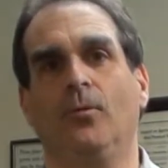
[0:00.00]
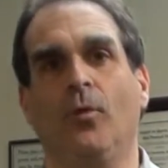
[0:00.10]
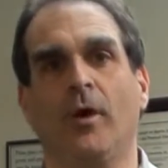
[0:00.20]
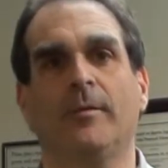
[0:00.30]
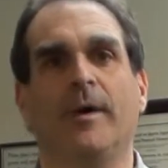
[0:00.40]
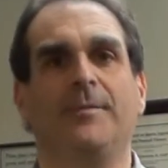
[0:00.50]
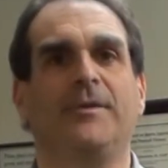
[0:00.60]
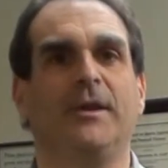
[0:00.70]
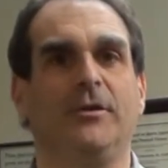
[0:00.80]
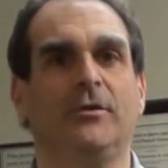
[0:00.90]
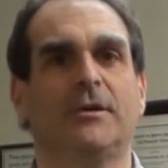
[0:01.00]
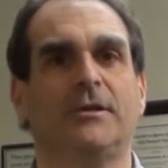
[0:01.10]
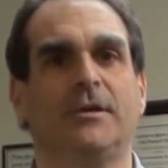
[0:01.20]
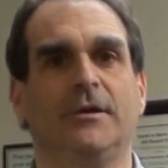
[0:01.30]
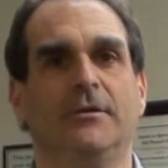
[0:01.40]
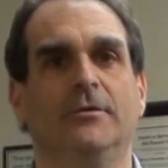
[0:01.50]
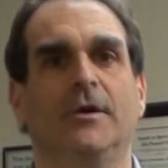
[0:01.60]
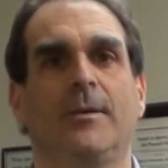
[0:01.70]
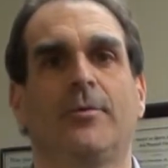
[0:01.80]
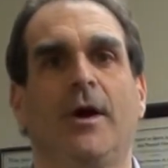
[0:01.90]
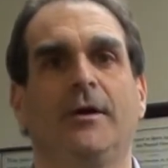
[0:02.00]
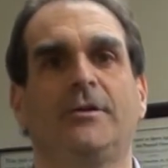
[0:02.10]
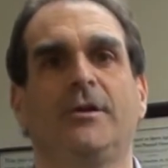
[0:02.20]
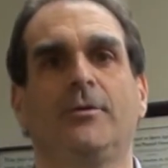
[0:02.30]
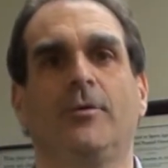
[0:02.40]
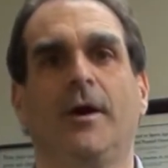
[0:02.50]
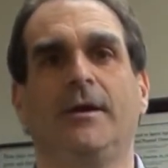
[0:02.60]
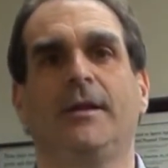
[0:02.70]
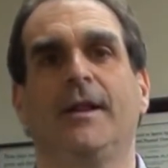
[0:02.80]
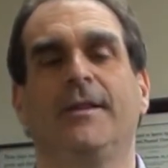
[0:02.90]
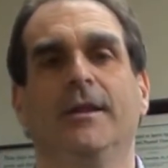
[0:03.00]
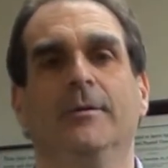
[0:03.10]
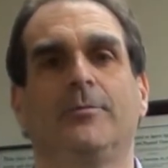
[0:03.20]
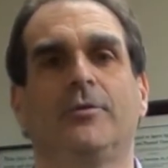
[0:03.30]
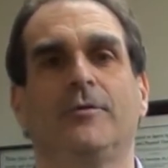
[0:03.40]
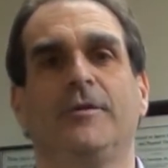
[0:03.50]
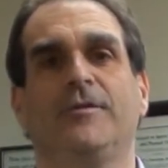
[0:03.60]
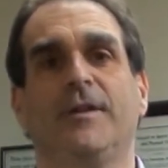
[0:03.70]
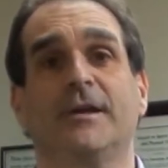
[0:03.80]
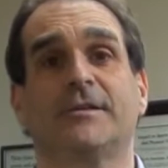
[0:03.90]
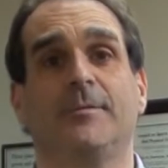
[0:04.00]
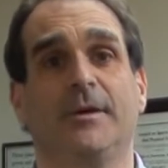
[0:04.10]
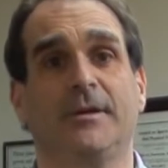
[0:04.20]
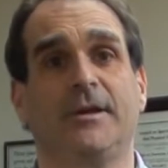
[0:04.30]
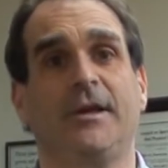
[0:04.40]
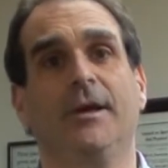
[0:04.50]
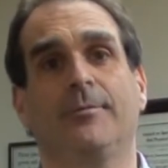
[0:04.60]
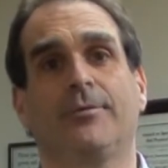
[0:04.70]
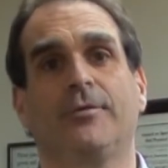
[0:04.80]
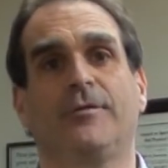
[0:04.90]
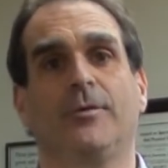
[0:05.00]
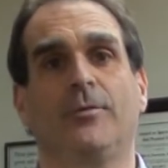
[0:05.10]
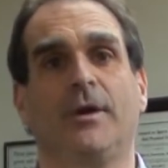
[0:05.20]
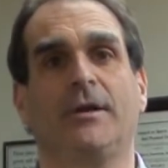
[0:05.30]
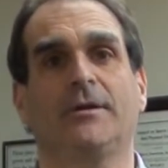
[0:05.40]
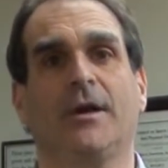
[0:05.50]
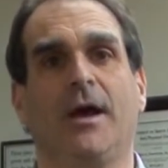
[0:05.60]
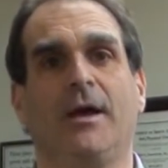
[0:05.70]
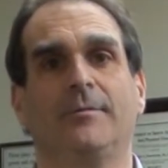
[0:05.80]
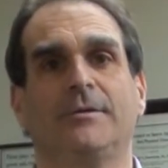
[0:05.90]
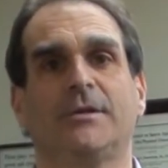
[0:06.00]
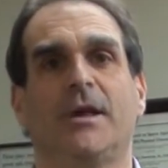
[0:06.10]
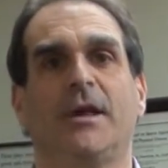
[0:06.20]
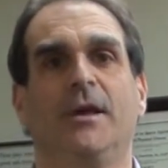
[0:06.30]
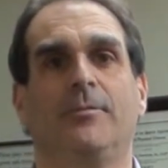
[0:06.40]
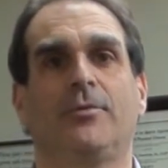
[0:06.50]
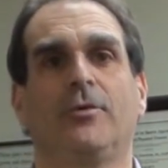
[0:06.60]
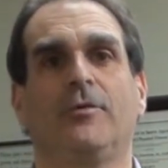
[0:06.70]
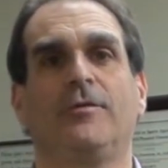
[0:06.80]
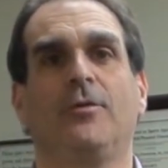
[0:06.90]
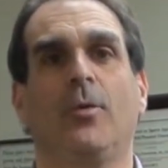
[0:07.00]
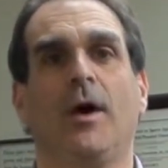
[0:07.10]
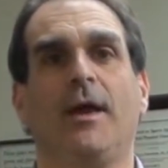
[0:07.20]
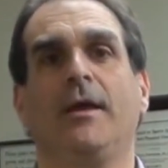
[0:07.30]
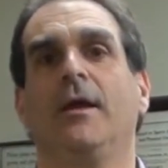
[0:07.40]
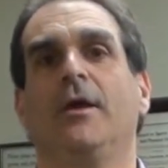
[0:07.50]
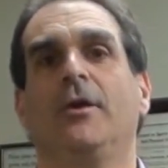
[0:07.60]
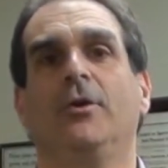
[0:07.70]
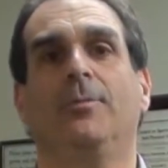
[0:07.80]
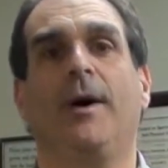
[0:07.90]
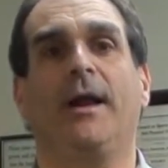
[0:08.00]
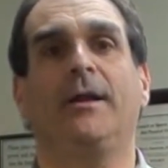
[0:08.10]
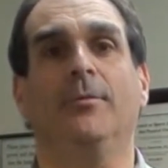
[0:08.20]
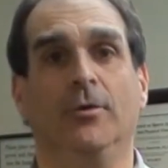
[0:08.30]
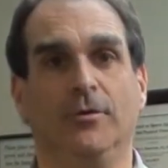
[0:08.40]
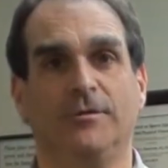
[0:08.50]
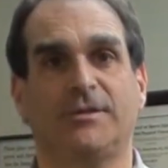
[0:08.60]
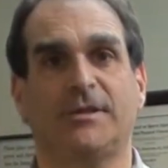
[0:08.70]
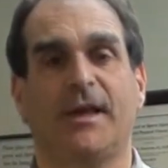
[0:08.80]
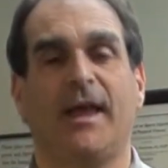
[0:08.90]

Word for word: warm-up that you can do prior to your run that will improve your flexibility, improve your running times, improve the way your body moves,